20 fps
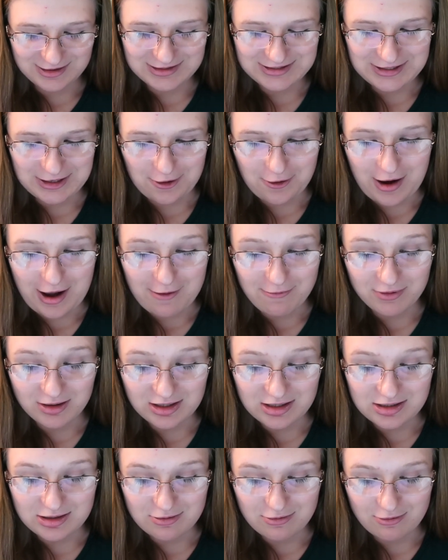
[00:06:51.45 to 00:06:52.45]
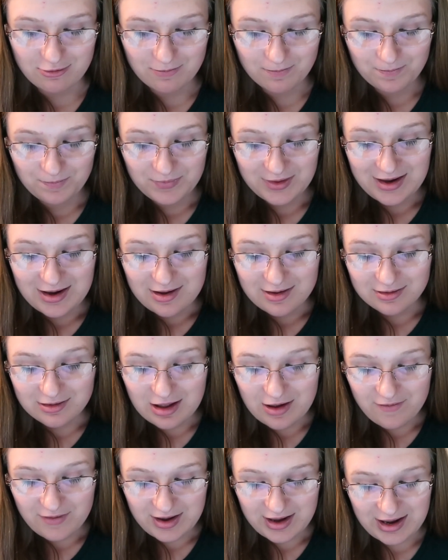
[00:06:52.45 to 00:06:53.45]
So I really do
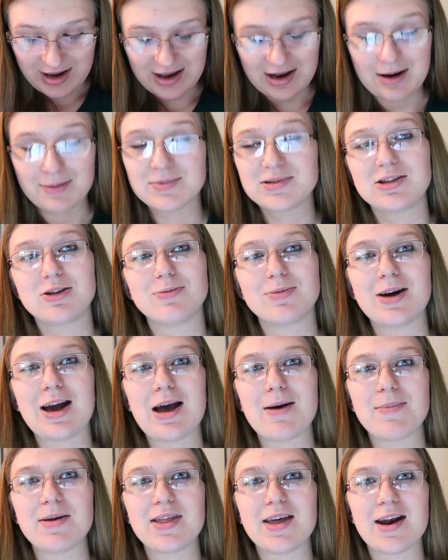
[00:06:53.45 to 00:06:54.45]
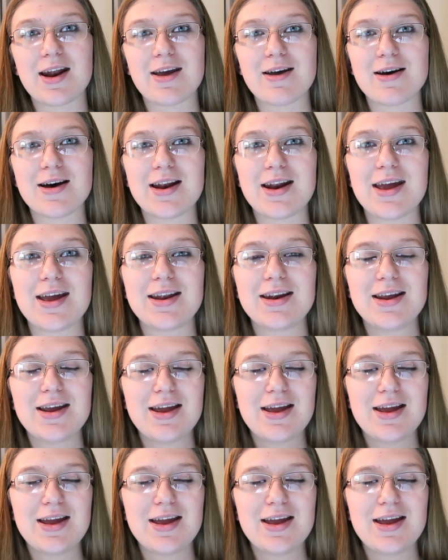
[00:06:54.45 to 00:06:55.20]
love it, and I'm super happy that I got it.